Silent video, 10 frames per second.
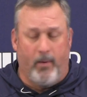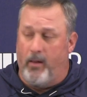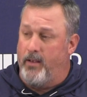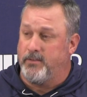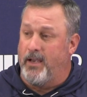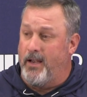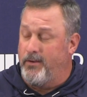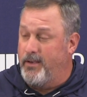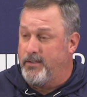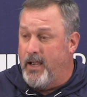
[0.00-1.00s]
ball outside
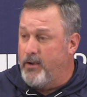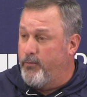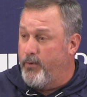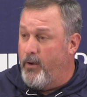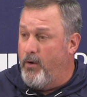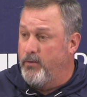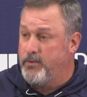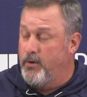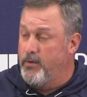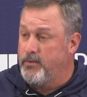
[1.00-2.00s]
and you get tackled for
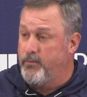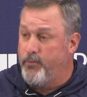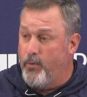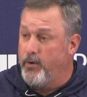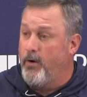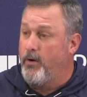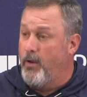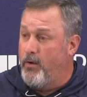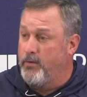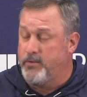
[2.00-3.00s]
loss, you know, it's a 4-yard
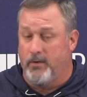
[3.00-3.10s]
loss.